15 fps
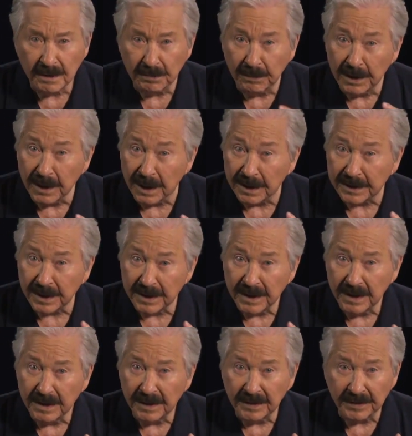but
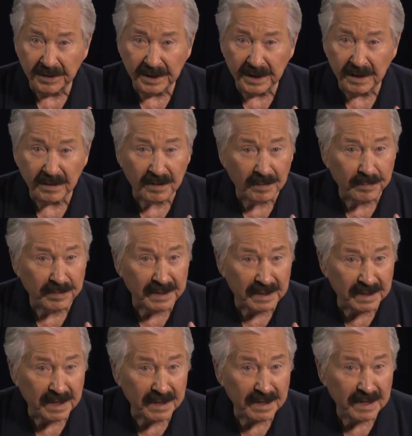they are
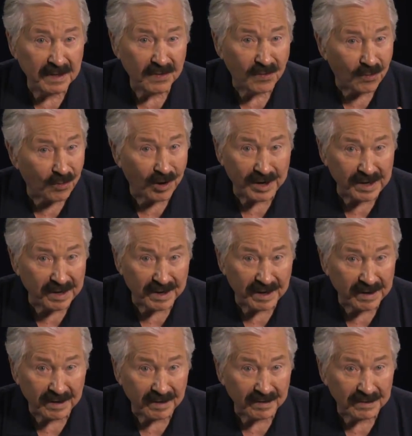beginning right
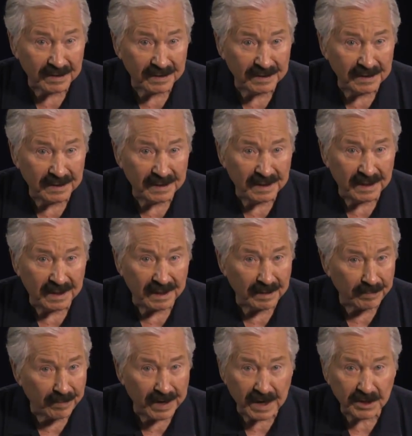now.
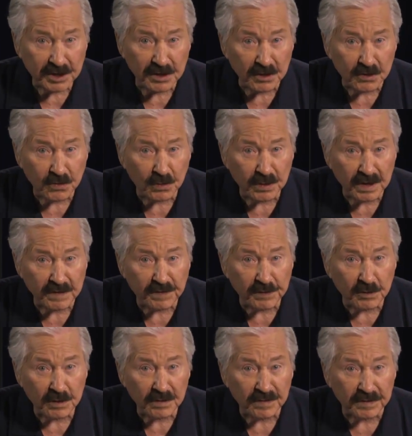In Matthew
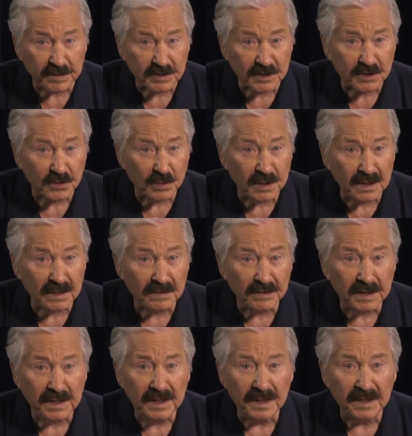24, verse
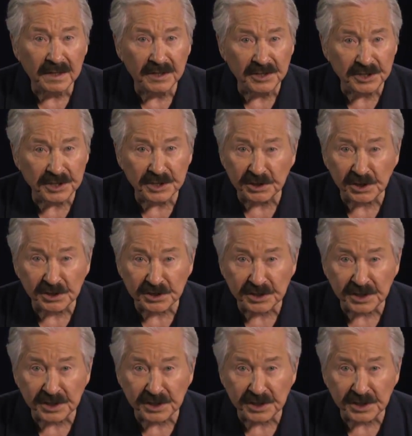12, Jesus